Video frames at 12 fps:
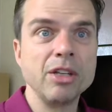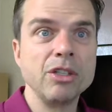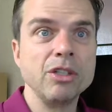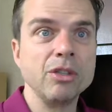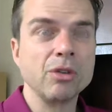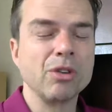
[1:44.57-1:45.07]

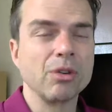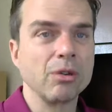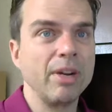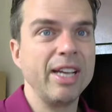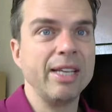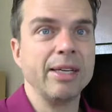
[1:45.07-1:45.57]
to
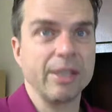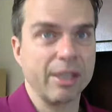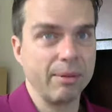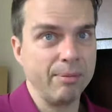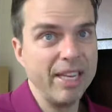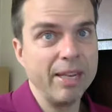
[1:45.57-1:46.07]
create a
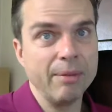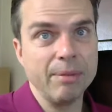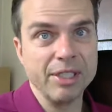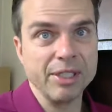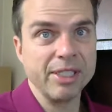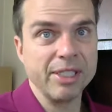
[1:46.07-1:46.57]
competing
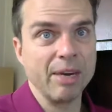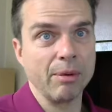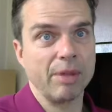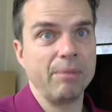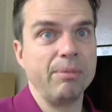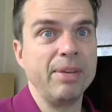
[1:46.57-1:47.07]
business that
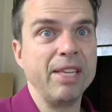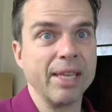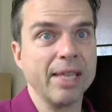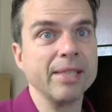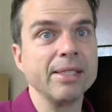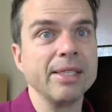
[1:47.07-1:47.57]
would compete
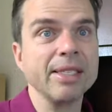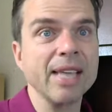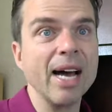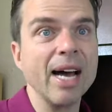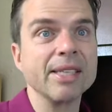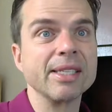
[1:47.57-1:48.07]
against these
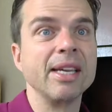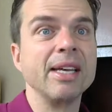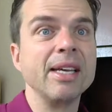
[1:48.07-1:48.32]
guys.